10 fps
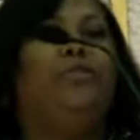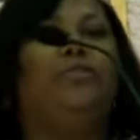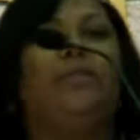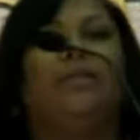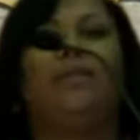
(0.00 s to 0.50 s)

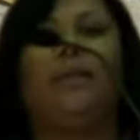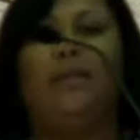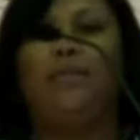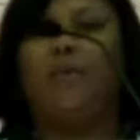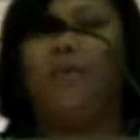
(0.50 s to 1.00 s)
do this
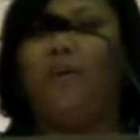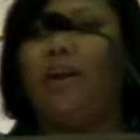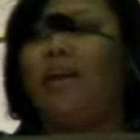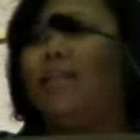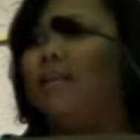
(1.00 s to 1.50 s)

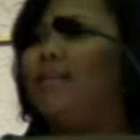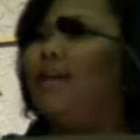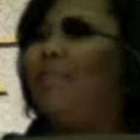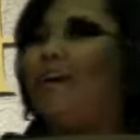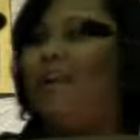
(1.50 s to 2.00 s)
anymore, then
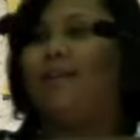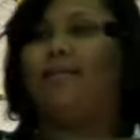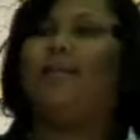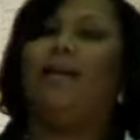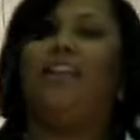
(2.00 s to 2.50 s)
somebody will
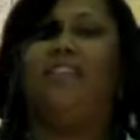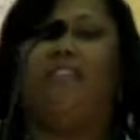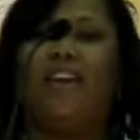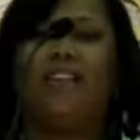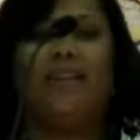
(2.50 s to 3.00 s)
stand in
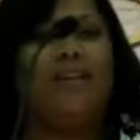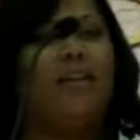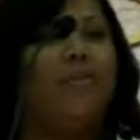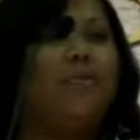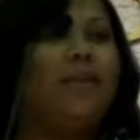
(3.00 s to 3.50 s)
your face and
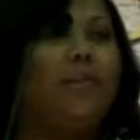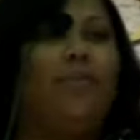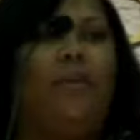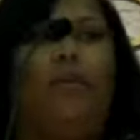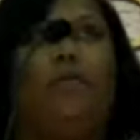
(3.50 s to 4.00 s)
tell you
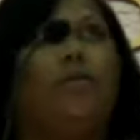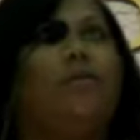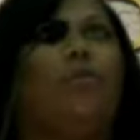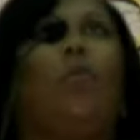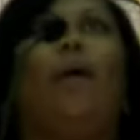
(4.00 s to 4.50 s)
something
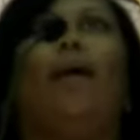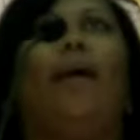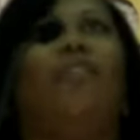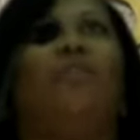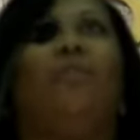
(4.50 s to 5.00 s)
just way
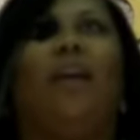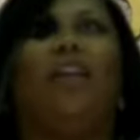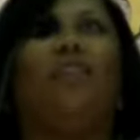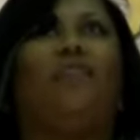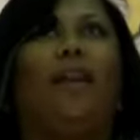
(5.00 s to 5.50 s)
out the
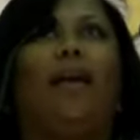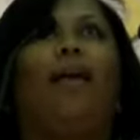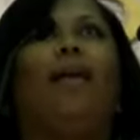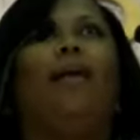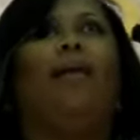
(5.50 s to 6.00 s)
way, and you feel like,
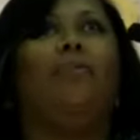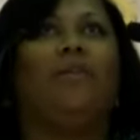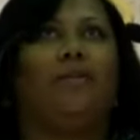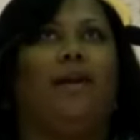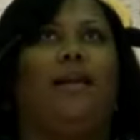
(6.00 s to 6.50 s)
let me
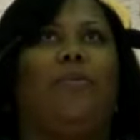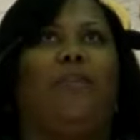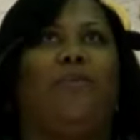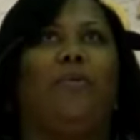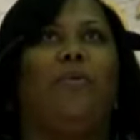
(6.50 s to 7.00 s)
just tell them
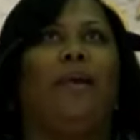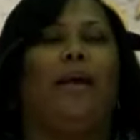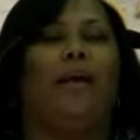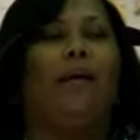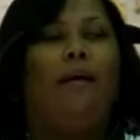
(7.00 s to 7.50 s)
off real
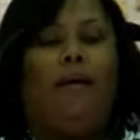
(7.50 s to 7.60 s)
quick.